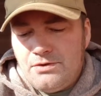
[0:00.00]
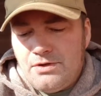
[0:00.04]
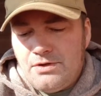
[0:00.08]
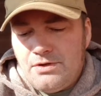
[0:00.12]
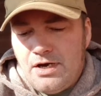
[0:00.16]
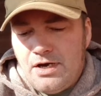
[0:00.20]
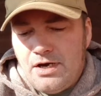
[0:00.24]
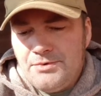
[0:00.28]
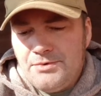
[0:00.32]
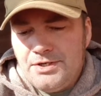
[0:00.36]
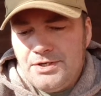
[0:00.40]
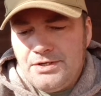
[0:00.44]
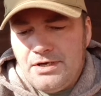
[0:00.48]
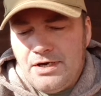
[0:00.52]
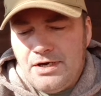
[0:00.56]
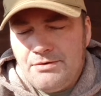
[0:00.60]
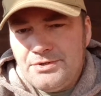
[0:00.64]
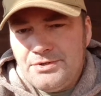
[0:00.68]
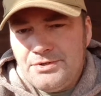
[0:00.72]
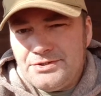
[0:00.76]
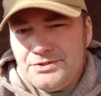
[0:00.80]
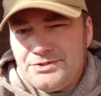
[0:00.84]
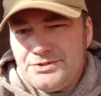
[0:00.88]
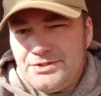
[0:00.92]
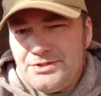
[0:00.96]
I'm gonna I'm
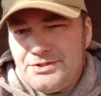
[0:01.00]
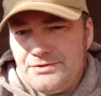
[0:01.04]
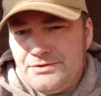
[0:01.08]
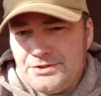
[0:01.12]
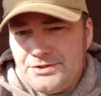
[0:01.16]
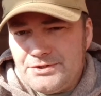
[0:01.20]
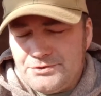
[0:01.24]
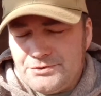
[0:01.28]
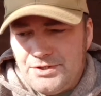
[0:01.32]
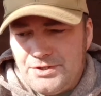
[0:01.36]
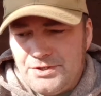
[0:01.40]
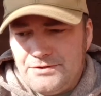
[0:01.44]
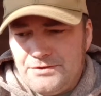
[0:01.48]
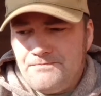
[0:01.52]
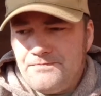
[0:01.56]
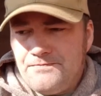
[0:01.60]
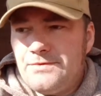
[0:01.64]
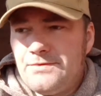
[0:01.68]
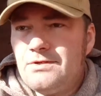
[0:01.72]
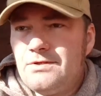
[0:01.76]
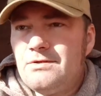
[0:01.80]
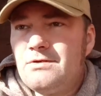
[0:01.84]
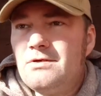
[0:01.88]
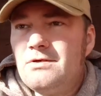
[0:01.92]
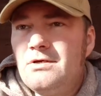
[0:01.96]
gonna say it this way.
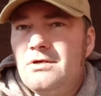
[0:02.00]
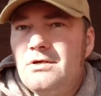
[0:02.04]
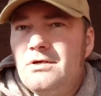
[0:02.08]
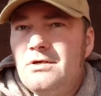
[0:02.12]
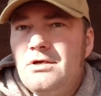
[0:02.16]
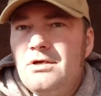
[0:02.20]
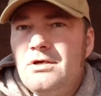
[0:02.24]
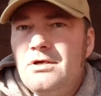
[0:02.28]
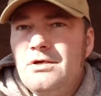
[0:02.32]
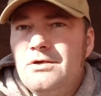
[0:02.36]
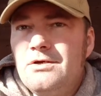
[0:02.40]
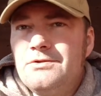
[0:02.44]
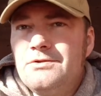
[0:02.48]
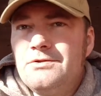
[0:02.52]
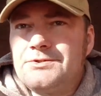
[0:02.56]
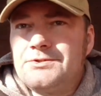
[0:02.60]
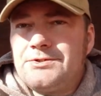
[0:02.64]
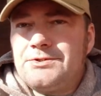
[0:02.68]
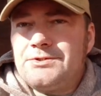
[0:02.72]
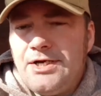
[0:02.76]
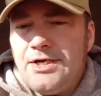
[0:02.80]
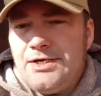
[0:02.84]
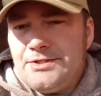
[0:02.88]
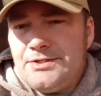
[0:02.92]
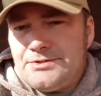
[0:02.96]
The
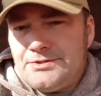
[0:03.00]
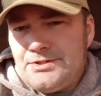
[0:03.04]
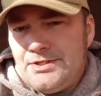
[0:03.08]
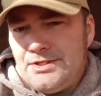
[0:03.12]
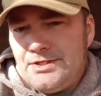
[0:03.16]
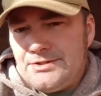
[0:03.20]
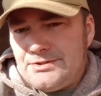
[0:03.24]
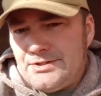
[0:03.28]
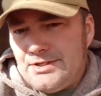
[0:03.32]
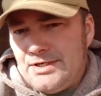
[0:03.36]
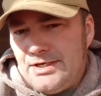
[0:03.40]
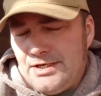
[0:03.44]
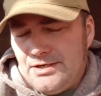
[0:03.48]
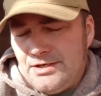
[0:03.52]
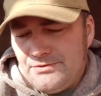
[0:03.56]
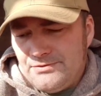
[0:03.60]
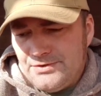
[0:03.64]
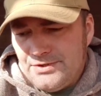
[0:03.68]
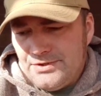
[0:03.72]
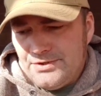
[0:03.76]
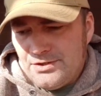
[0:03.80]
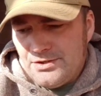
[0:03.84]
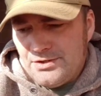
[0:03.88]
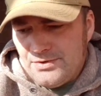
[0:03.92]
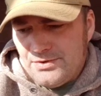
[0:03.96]
science that is out
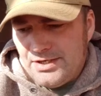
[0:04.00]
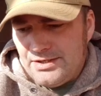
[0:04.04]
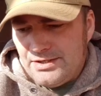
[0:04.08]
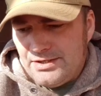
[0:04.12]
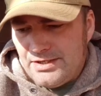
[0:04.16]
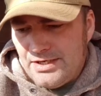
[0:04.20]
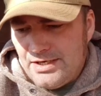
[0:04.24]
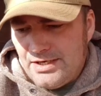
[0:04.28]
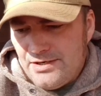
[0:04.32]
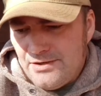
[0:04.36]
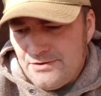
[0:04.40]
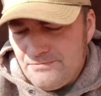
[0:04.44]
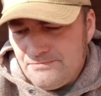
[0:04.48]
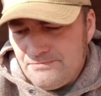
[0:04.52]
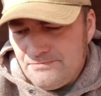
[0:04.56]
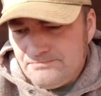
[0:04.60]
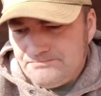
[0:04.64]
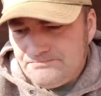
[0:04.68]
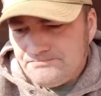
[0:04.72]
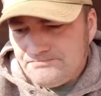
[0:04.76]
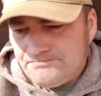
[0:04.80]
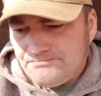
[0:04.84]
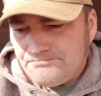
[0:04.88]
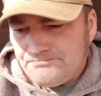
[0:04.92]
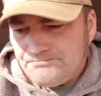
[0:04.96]
there right now
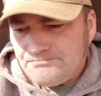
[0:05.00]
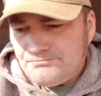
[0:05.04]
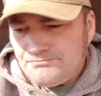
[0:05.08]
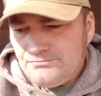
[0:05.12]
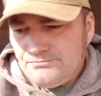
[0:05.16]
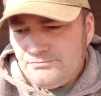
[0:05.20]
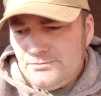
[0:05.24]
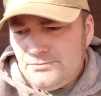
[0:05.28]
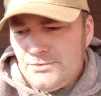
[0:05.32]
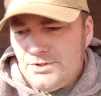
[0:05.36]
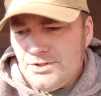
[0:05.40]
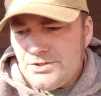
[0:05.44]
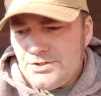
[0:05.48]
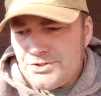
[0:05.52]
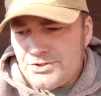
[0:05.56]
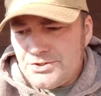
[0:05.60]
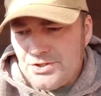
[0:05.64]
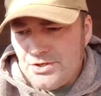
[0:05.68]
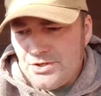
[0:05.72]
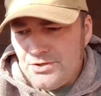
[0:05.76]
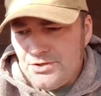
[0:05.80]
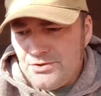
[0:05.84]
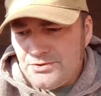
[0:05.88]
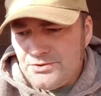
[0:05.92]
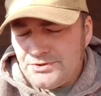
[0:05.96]

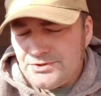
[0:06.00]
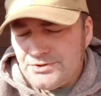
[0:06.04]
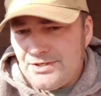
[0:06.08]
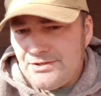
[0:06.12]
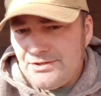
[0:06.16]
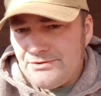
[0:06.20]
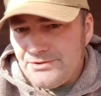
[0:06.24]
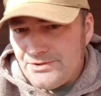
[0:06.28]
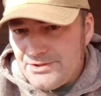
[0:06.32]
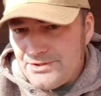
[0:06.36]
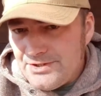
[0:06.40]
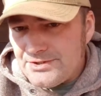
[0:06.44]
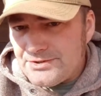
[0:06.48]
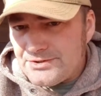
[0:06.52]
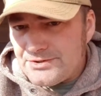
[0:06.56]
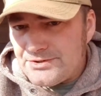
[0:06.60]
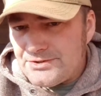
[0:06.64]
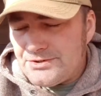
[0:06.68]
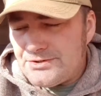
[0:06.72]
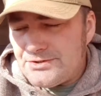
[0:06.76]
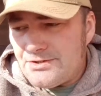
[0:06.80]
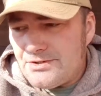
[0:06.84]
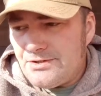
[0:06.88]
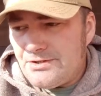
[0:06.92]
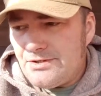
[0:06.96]
shows that
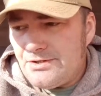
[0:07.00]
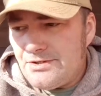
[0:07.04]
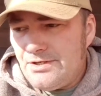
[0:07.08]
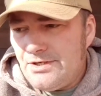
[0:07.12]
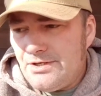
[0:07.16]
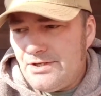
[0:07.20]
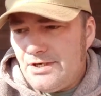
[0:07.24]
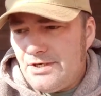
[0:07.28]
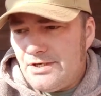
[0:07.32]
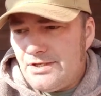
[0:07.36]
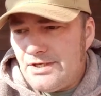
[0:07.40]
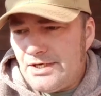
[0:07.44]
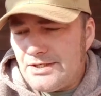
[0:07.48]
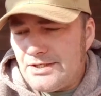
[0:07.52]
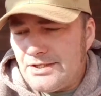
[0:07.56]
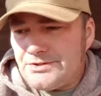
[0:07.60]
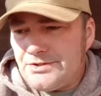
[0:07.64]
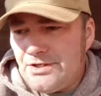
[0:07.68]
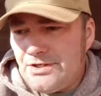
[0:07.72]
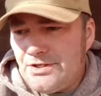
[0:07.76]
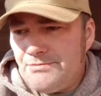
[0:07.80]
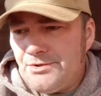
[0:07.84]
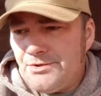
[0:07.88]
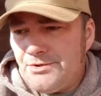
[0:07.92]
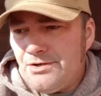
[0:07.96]
this that's
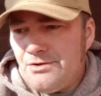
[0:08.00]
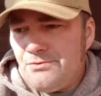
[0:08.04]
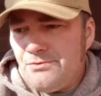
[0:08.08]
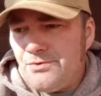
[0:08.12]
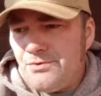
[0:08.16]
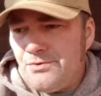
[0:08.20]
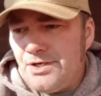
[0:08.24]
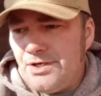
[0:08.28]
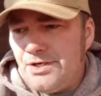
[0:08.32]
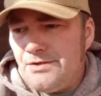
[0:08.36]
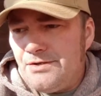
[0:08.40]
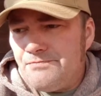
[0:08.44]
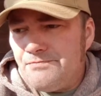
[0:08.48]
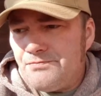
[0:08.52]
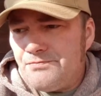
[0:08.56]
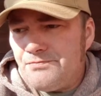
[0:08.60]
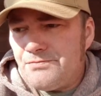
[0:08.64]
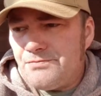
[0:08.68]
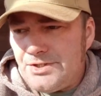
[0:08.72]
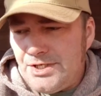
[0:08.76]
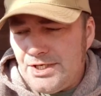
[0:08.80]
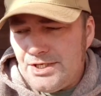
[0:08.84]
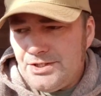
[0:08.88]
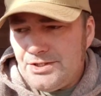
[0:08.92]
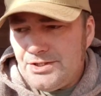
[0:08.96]
coming our way
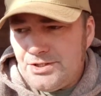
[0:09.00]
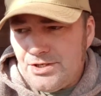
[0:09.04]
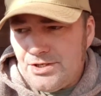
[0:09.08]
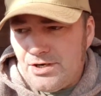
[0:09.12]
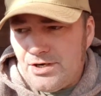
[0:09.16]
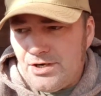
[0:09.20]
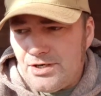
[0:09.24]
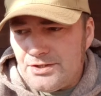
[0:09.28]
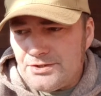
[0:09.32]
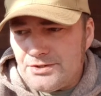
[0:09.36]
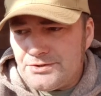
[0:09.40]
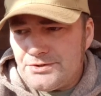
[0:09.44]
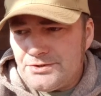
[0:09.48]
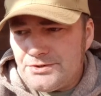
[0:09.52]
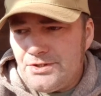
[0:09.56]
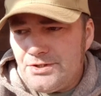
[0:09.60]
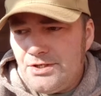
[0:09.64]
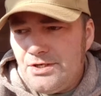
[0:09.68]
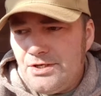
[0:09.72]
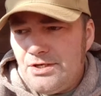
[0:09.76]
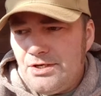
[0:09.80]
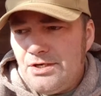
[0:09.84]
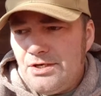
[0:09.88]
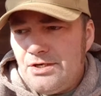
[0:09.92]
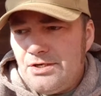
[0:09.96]
can cause
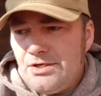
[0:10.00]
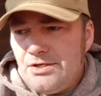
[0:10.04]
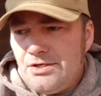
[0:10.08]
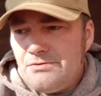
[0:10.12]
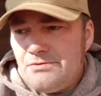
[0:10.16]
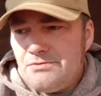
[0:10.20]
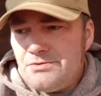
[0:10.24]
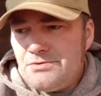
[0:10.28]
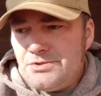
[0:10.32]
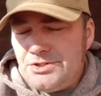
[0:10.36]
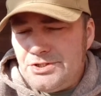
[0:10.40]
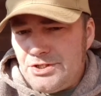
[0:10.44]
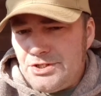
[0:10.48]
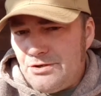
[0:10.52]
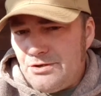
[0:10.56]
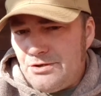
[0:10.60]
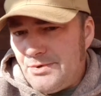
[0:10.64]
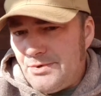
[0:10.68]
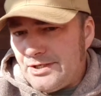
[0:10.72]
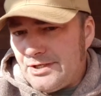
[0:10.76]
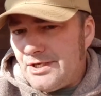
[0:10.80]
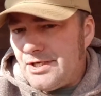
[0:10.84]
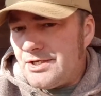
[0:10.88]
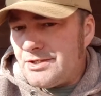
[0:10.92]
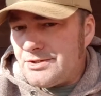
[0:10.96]

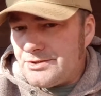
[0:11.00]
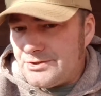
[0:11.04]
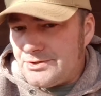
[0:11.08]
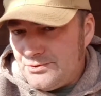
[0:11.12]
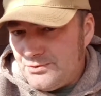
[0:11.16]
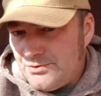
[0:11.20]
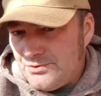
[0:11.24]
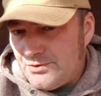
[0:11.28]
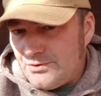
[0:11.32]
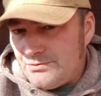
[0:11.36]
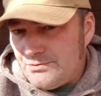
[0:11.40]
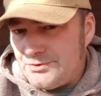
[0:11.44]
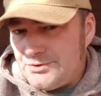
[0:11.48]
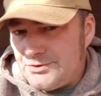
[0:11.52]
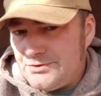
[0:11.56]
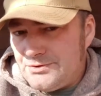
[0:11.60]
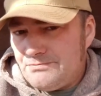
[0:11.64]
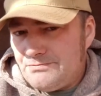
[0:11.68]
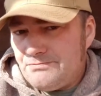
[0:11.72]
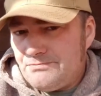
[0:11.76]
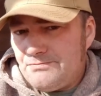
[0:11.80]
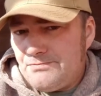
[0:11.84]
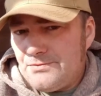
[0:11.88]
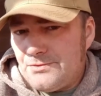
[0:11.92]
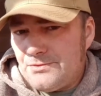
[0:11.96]
geomagnetic storms.
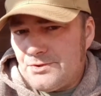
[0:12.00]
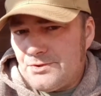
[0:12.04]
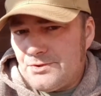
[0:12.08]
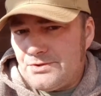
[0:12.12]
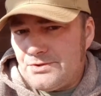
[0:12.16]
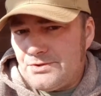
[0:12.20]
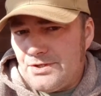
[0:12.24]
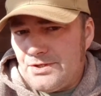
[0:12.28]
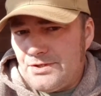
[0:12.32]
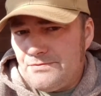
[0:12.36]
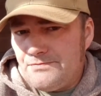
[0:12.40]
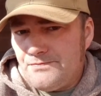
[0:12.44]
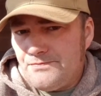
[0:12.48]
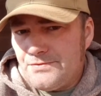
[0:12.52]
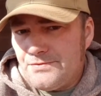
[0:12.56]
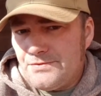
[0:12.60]
Okay?